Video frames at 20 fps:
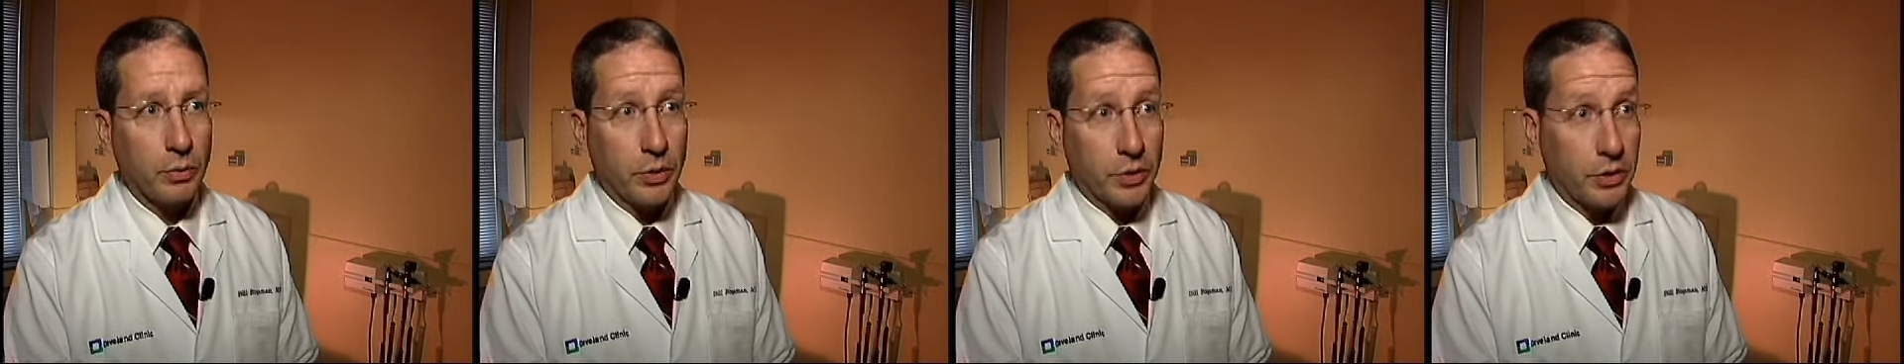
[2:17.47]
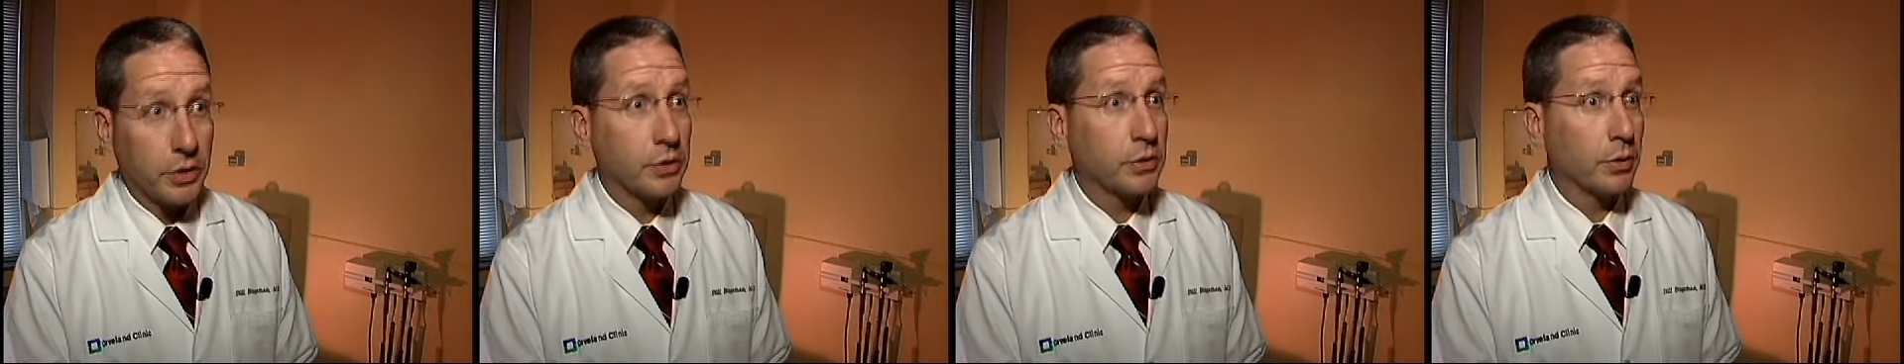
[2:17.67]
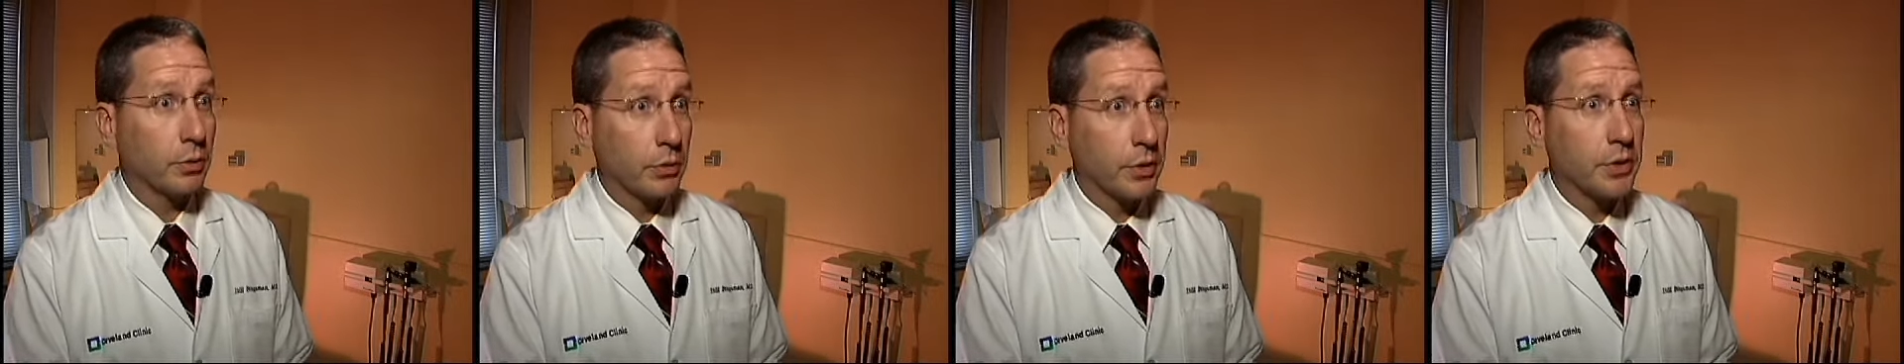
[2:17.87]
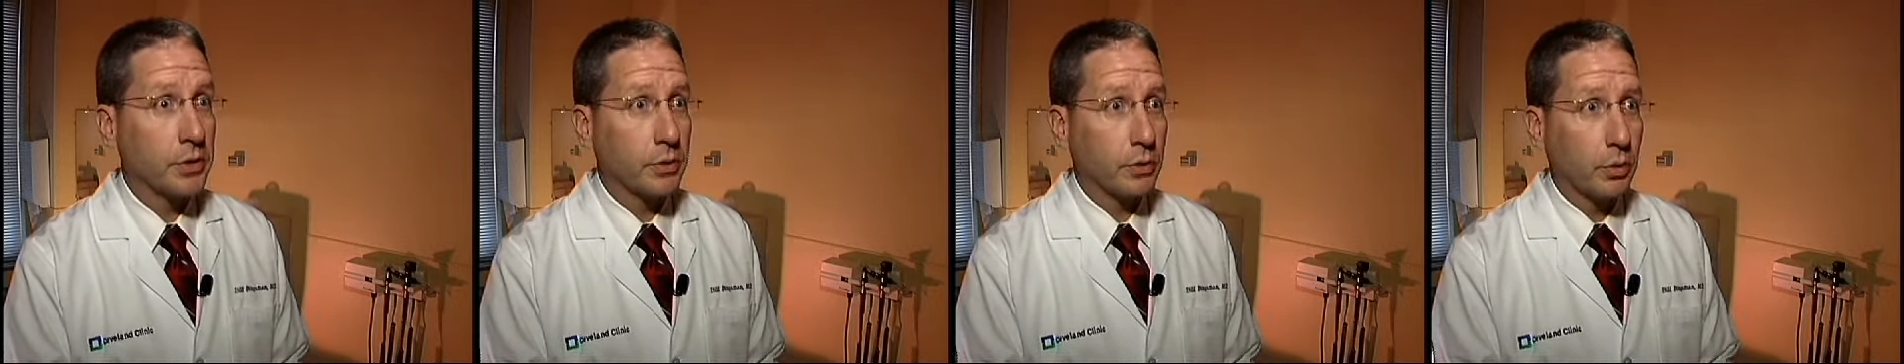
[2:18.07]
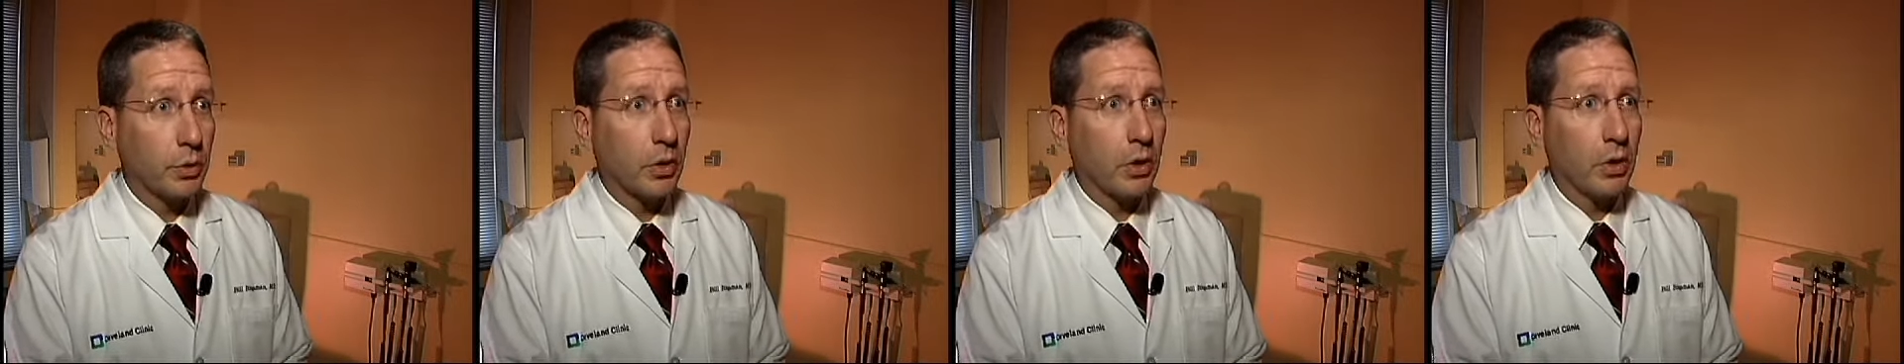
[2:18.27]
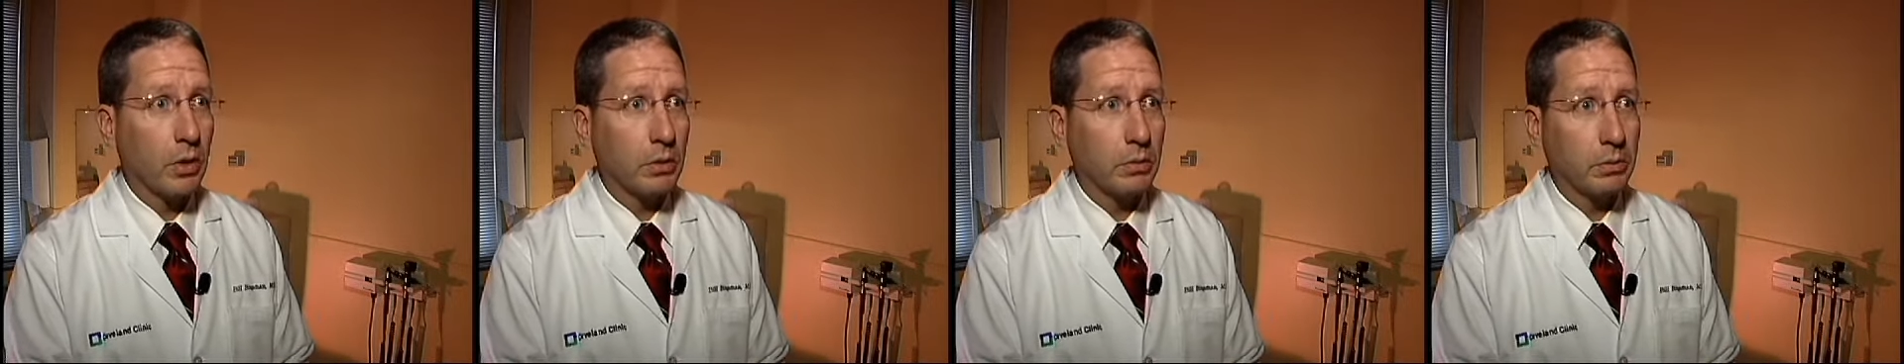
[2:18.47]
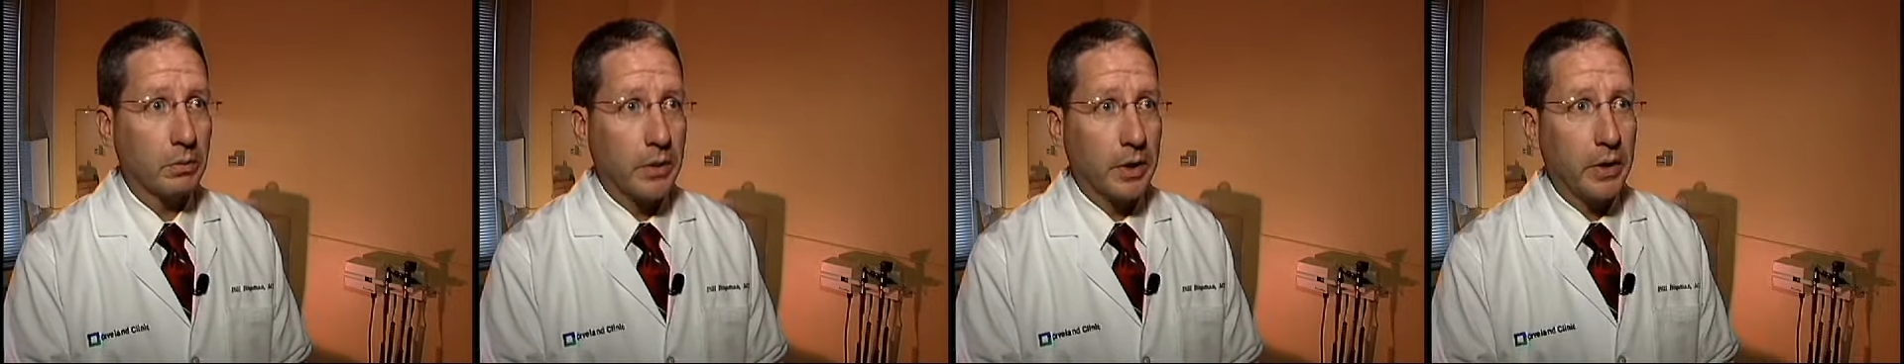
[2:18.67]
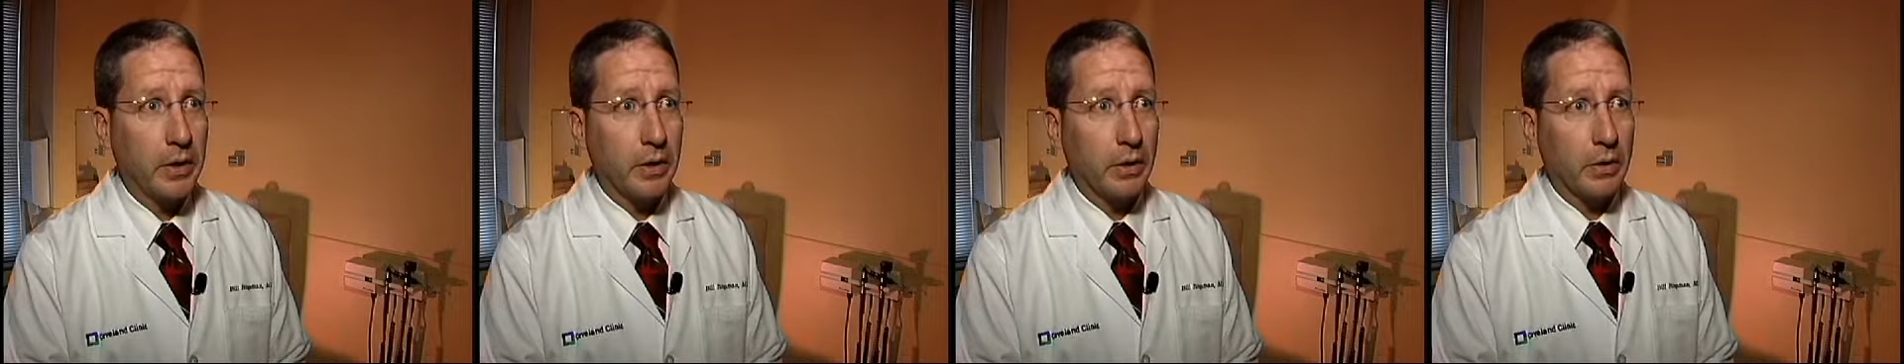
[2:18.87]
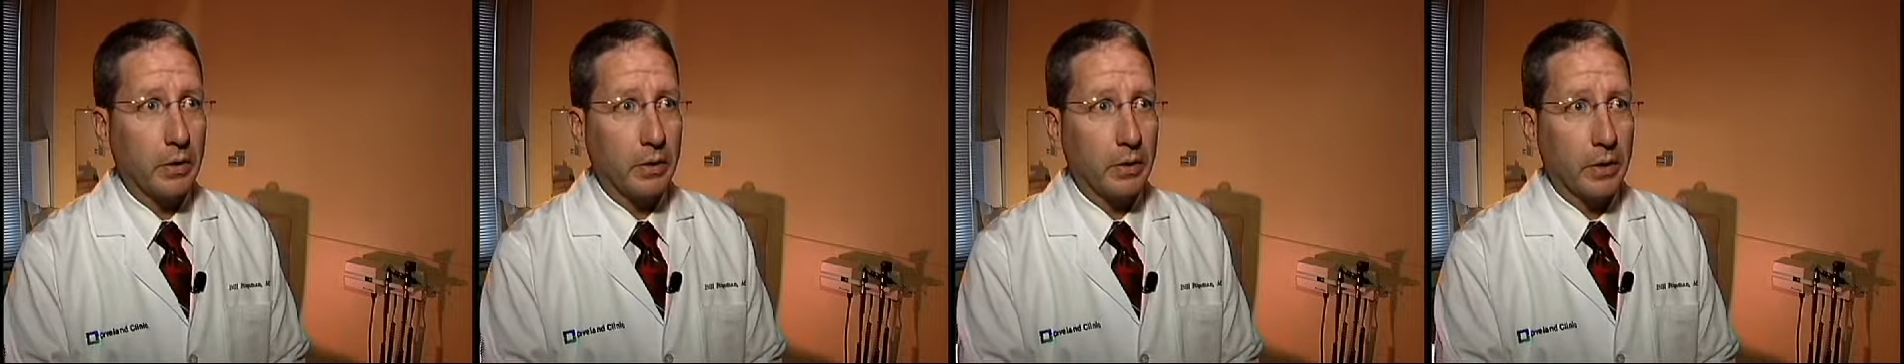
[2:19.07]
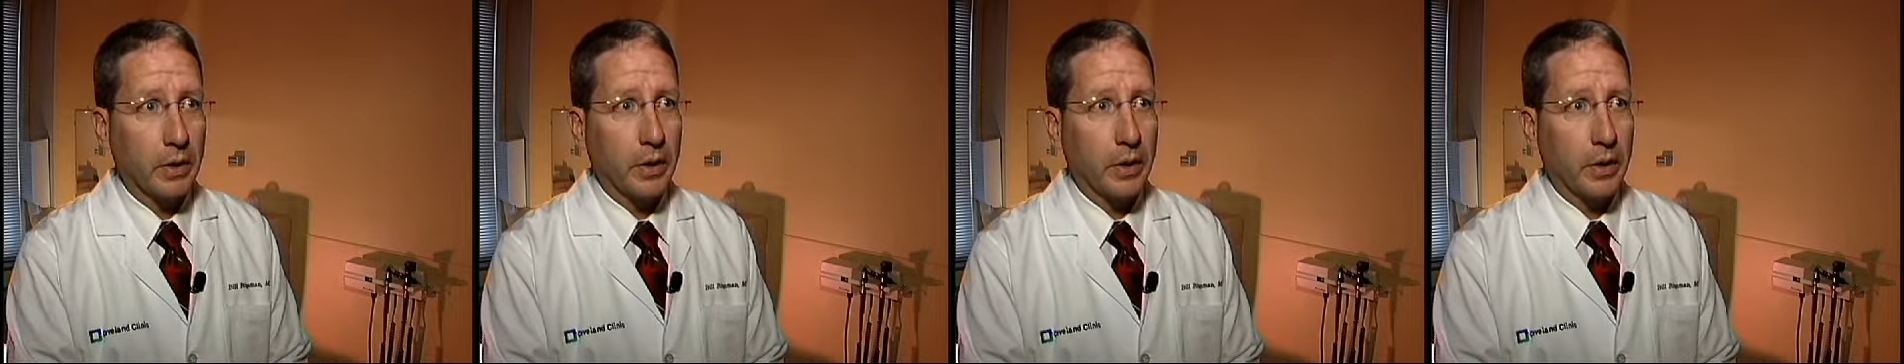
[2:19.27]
which is the reason we're all here